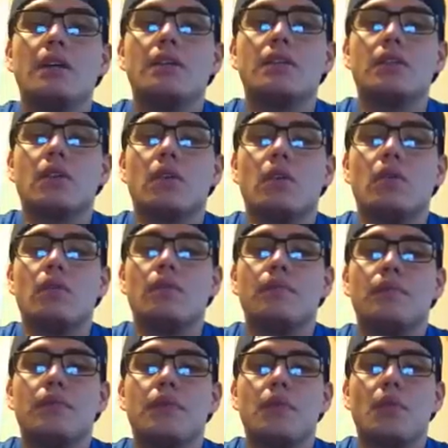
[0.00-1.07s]
So
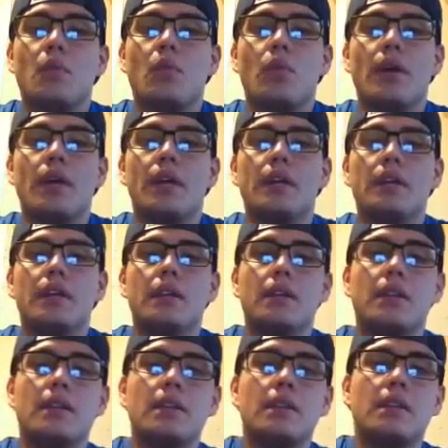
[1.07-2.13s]
when
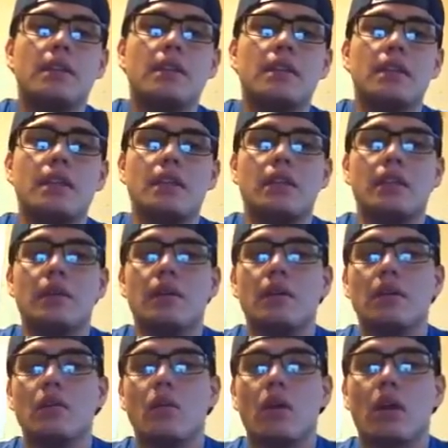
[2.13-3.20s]

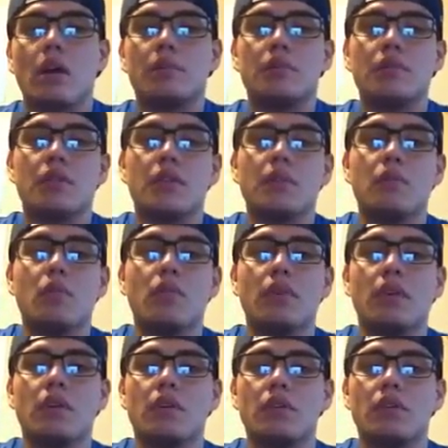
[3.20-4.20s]
the quadcopter started moving,